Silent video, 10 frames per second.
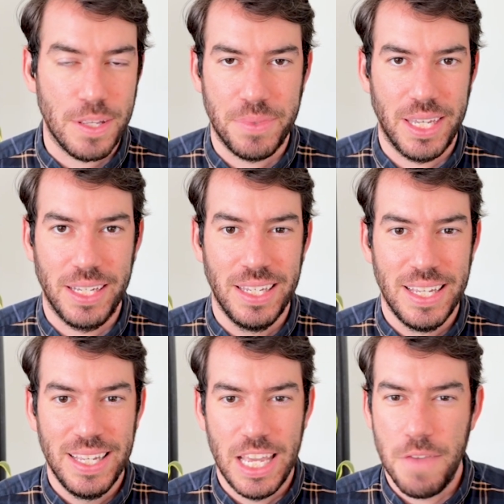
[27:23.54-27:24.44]
something,
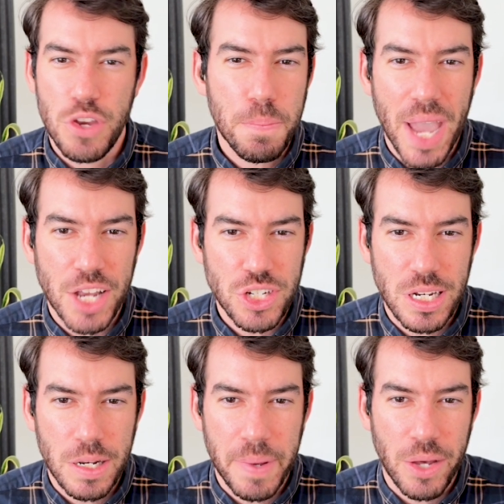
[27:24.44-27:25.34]
if you're
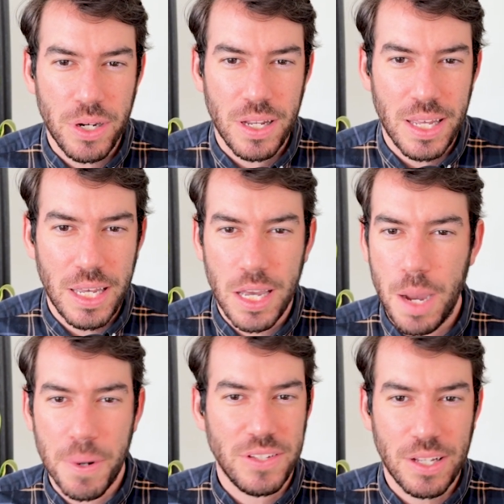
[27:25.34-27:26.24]
passionate about
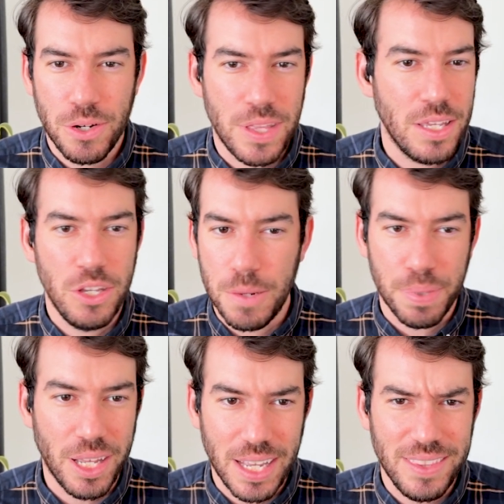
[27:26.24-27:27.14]
a particular thing, you
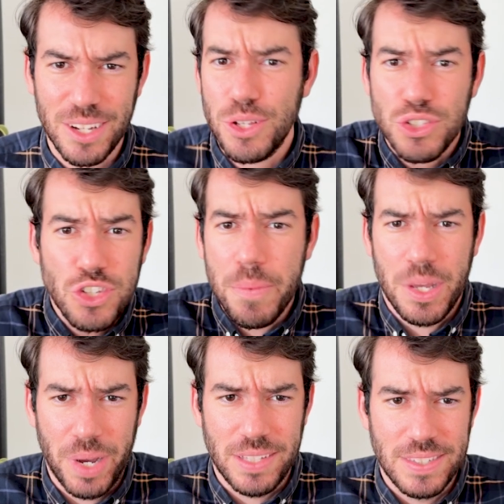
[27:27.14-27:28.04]
can plug in. There's so
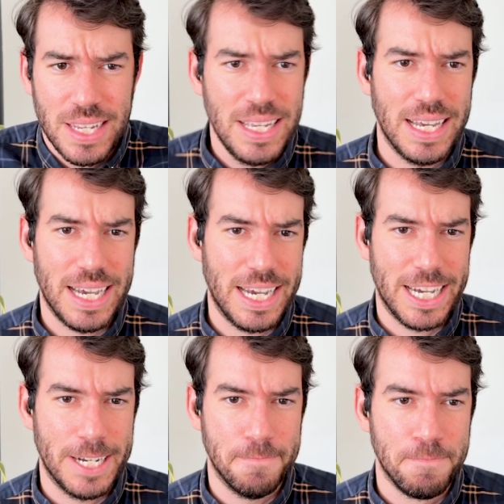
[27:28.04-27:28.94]
many ways.
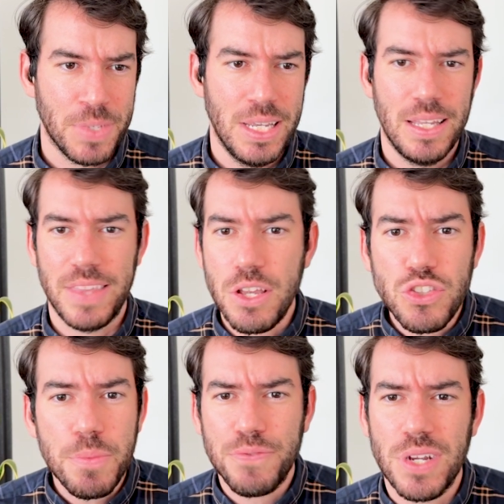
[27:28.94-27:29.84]
Thank
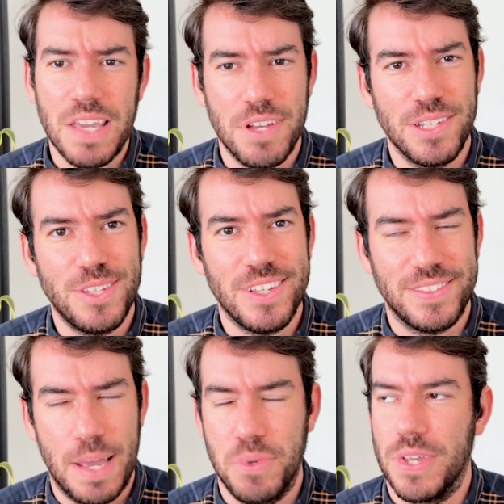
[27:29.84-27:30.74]
you so much for giving us the
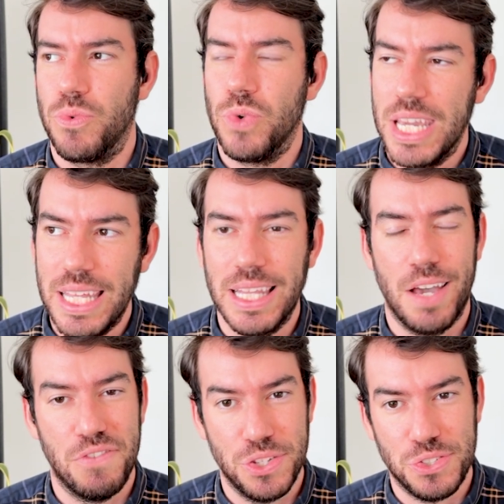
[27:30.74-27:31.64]
examples. I really
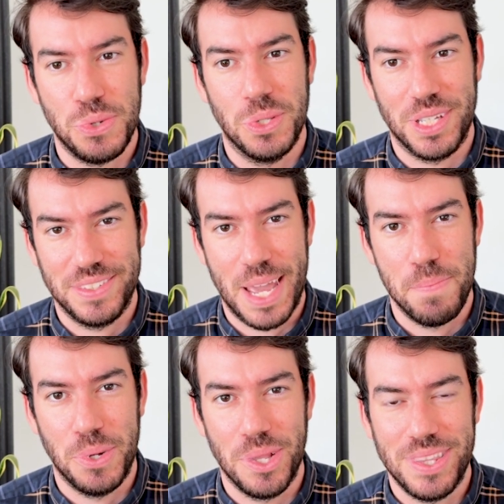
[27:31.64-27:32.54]
love the school
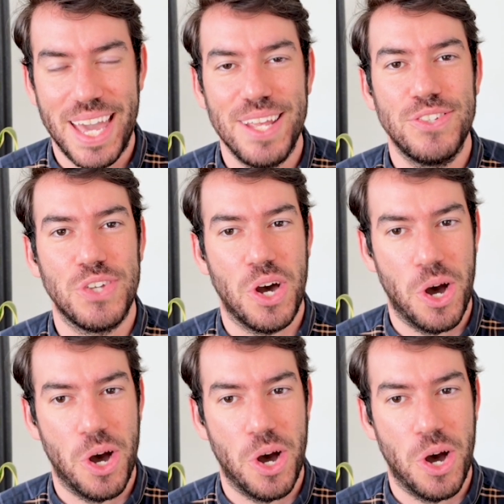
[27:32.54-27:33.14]
example. That is